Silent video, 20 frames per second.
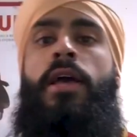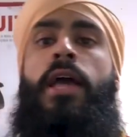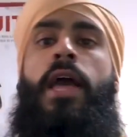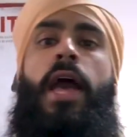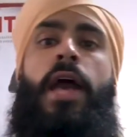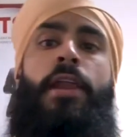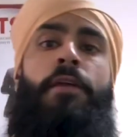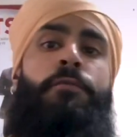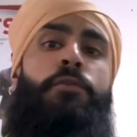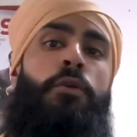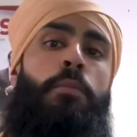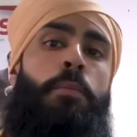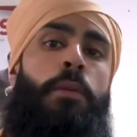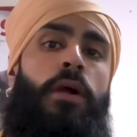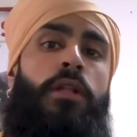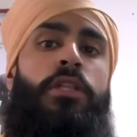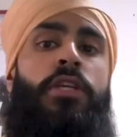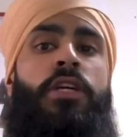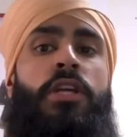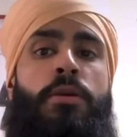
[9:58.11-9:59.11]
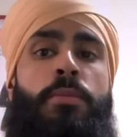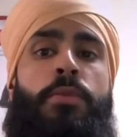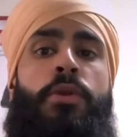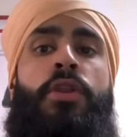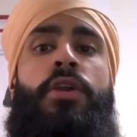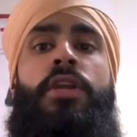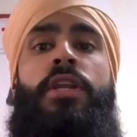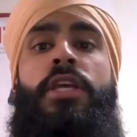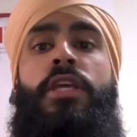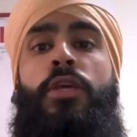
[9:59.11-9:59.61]
And if you build a
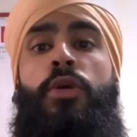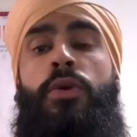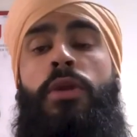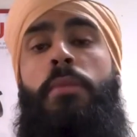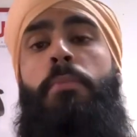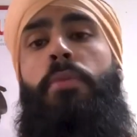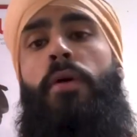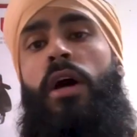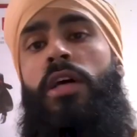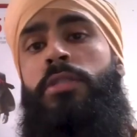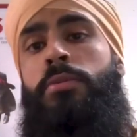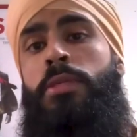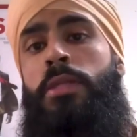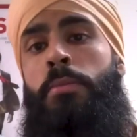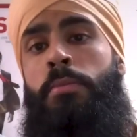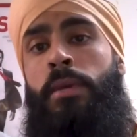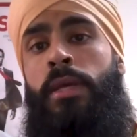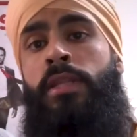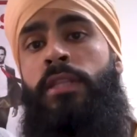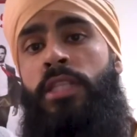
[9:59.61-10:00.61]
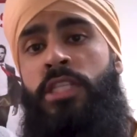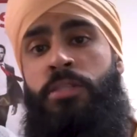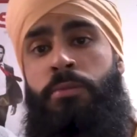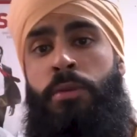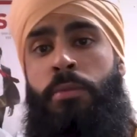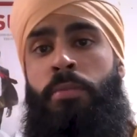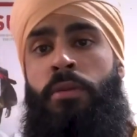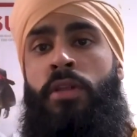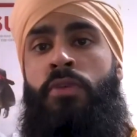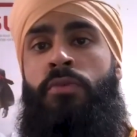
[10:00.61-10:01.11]
community, you can possibly meet these
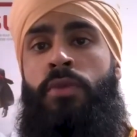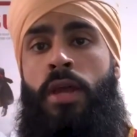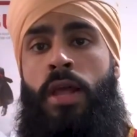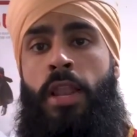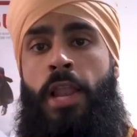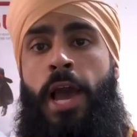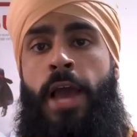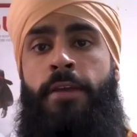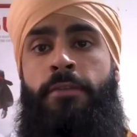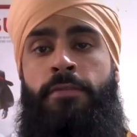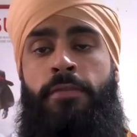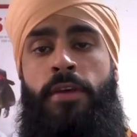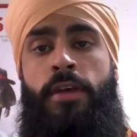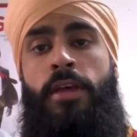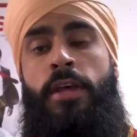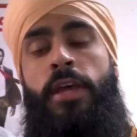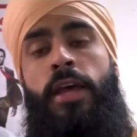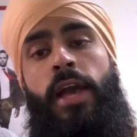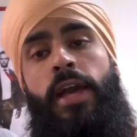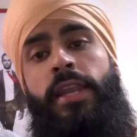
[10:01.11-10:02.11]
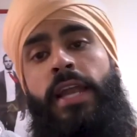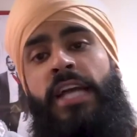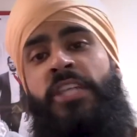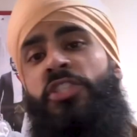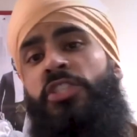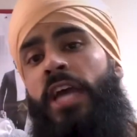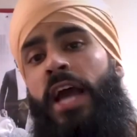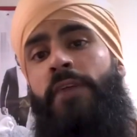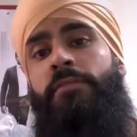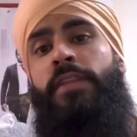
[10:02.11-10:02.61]
people in real life and actually have